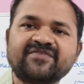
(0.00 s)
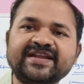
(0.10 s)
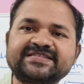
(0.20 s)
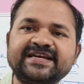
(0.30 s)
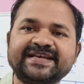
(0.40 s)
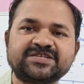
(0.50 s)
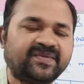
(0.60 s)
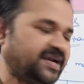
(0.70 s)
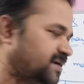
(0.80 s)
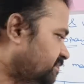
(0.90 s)
7 is the
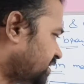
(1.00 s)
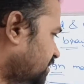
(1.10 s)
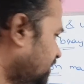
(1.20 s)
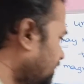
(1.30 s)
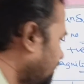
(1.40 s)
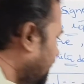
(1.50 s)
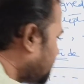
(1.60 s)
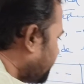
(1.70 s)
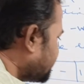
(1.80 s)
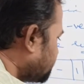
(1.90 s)
decimal number.
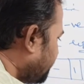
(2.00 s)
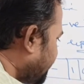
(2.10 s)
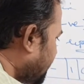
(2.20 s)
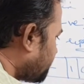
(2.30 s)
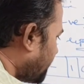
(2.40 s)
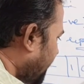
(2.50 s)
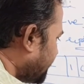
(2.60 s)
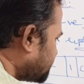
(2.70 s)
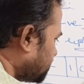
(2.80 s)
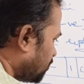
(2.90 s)
Likewise, if you take
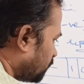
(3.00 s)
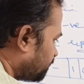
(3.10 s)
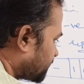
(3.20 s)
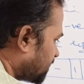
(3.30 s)
minus 0,